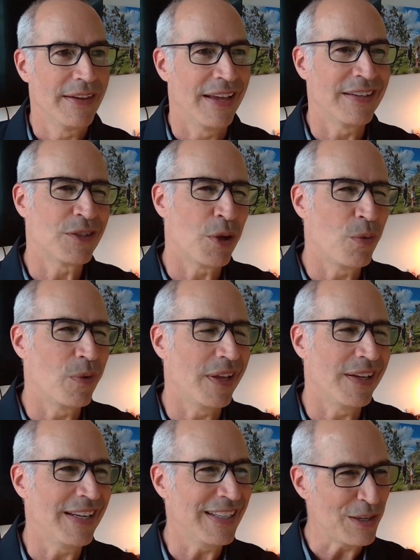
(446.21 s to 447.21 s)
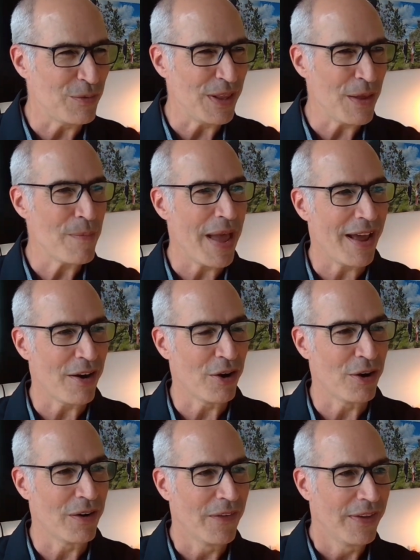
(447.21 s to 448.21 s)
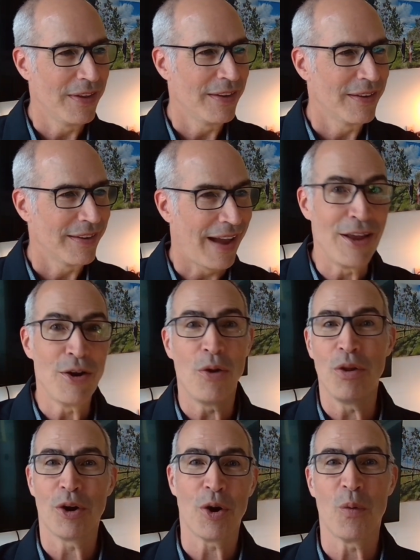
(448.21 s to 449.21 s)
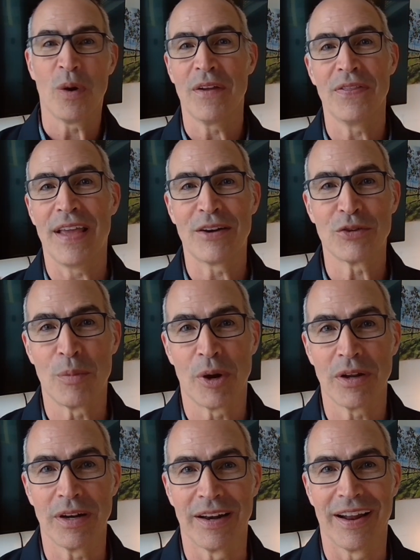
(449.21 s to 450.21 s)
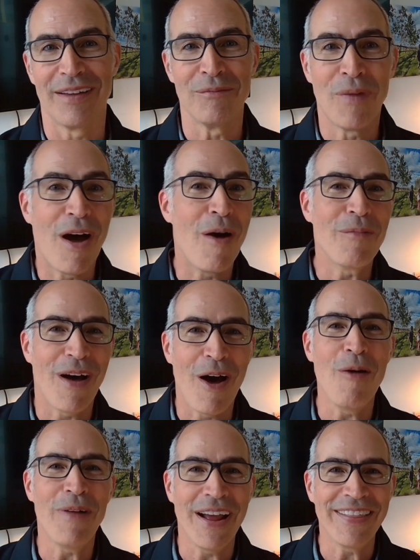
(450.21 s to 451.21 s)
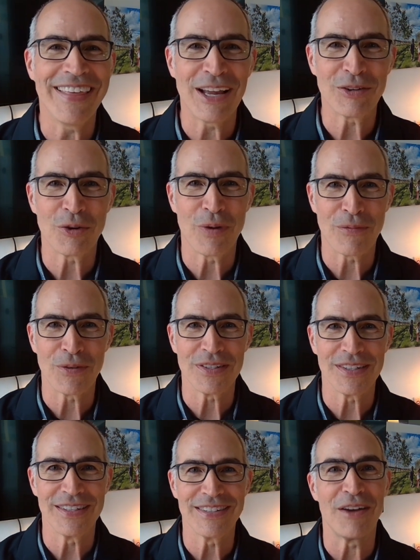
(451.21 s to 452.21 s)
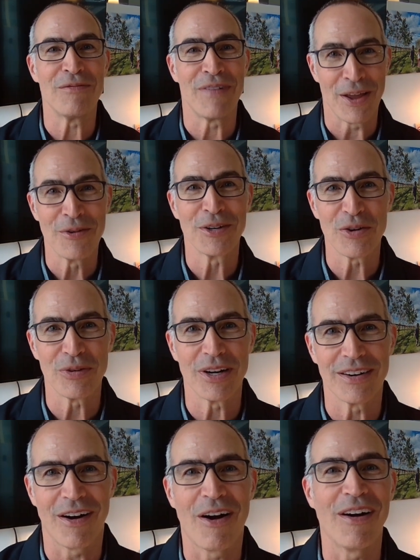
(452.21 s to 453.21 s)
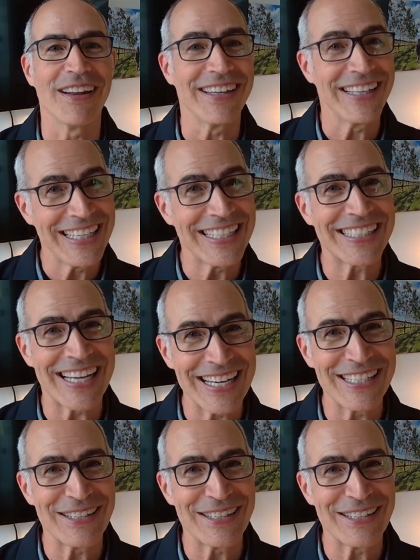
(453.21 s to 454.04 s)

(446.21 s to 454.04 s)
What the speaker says: And so it doesn't really matter. I no longer work in theatrical marketing. All my theatrical references of my own career are at least 10